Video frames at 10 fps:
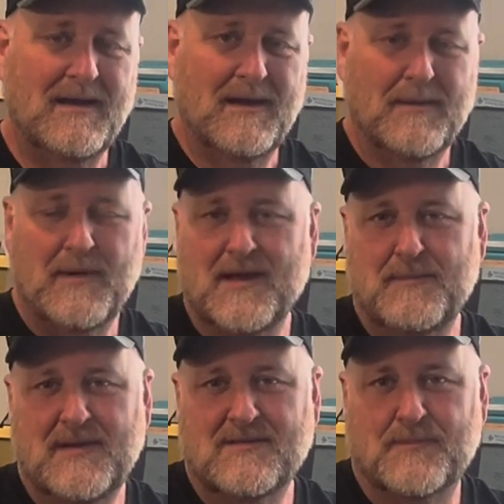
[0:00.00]
bought a
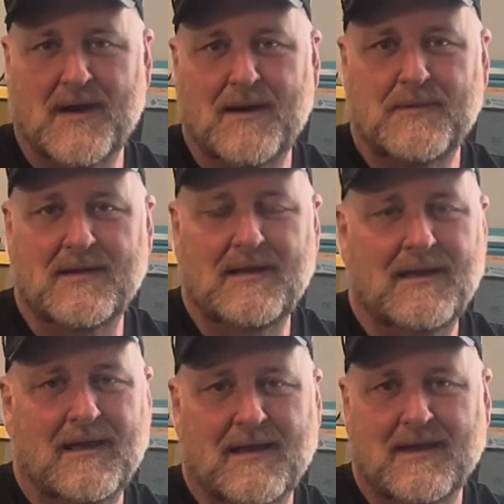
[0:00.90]
piece of
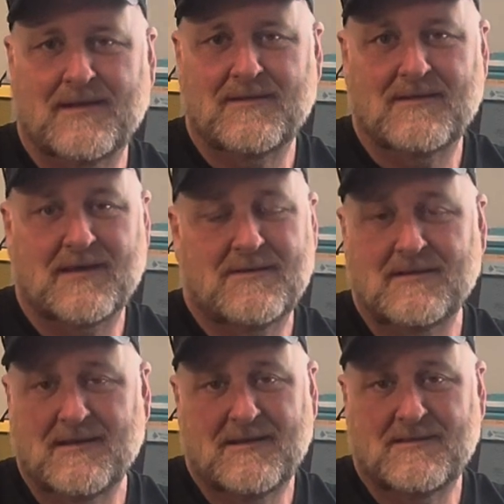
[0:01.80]
property and they
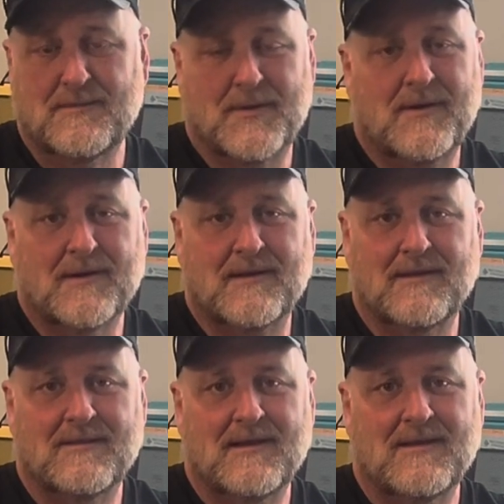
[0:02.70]
couldn't get it to perk,
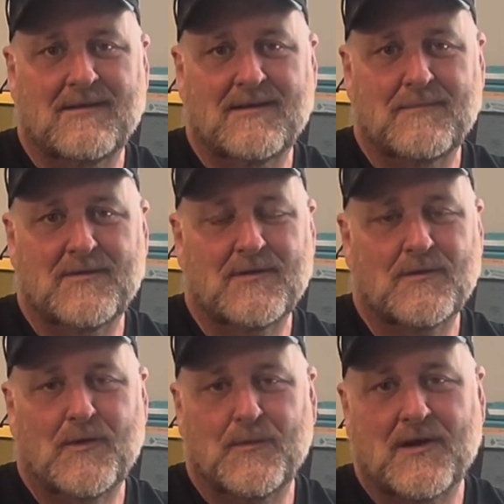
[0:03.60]
and they ended up
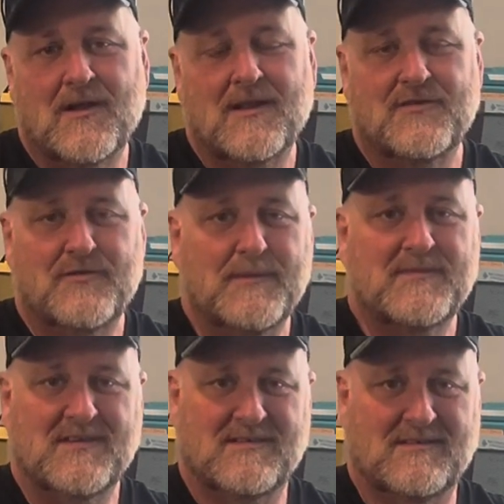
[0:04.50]
doing what we call a drip
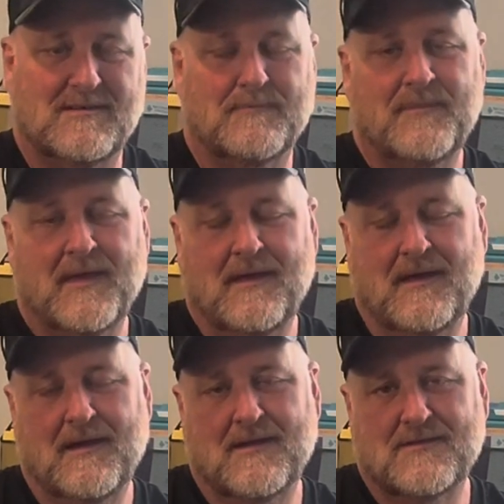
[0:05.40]
system.
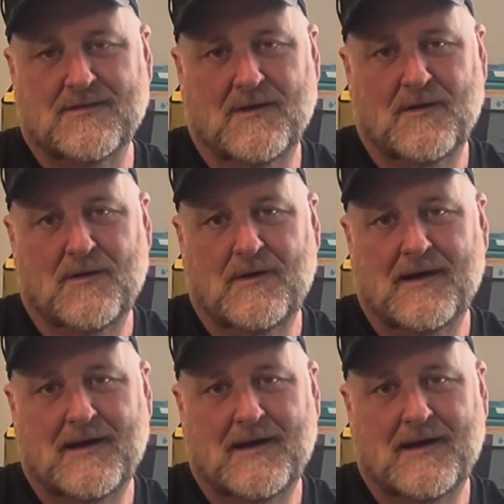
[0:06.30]
And so